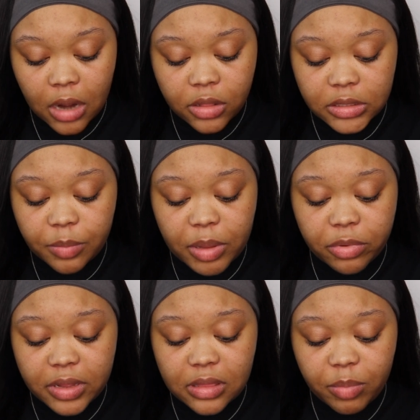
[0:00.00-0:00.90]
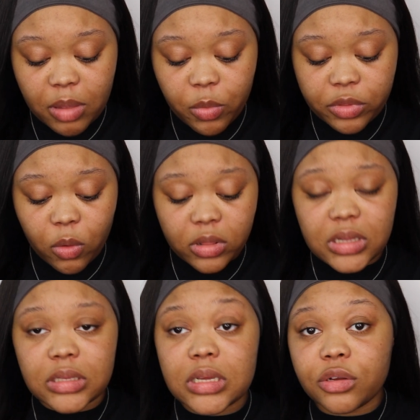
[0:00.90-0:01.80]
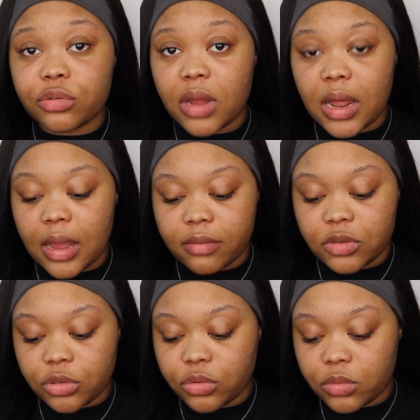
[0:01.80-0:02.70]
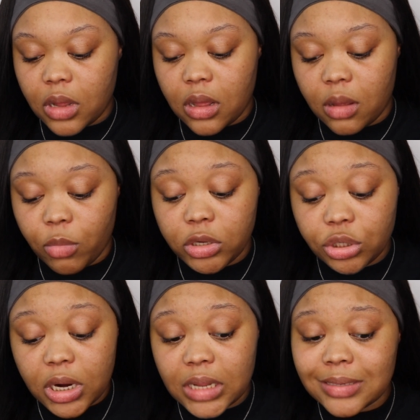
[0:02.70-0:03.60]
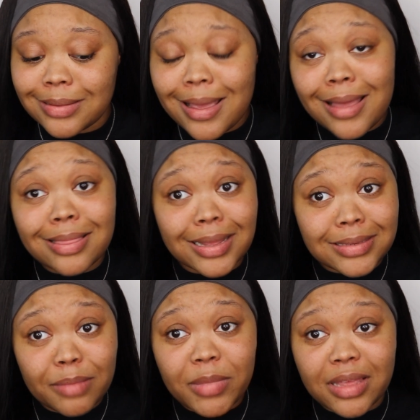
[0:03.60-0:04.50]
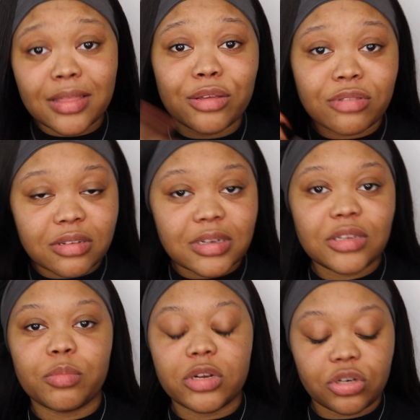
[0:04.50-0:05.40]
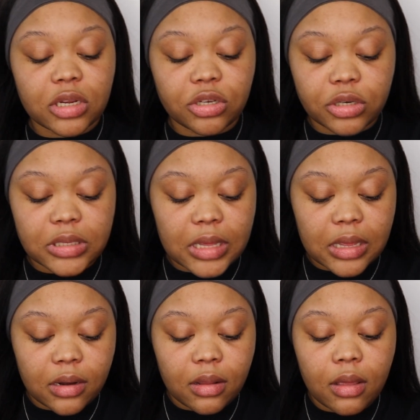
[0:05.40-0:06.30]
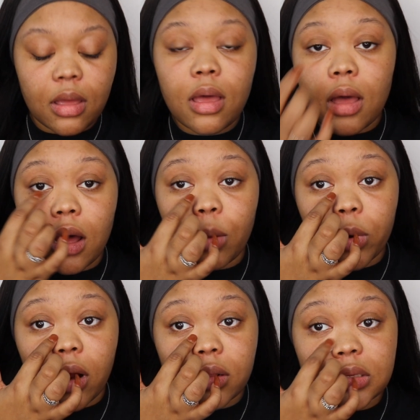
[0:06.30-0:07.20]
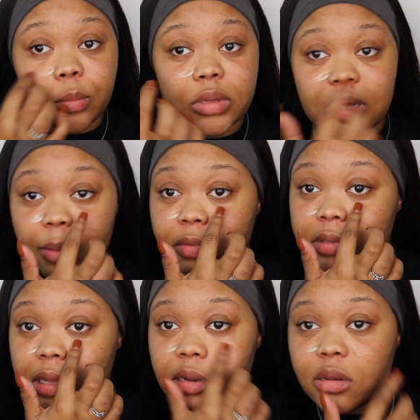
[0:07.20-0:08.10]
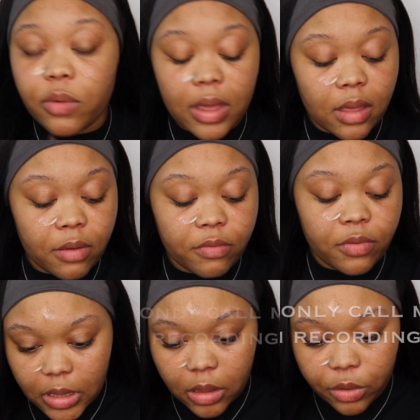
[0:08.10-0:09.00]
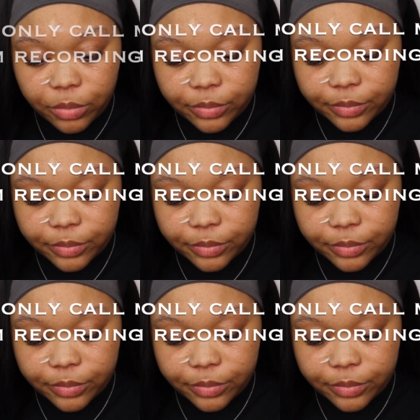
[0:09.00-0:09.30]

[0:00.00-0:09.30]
know that some people think that people with oily skin do not have to moisturize. That's a myth. You still need to moisturize your skin, regardless of what type of skin you have. Hello.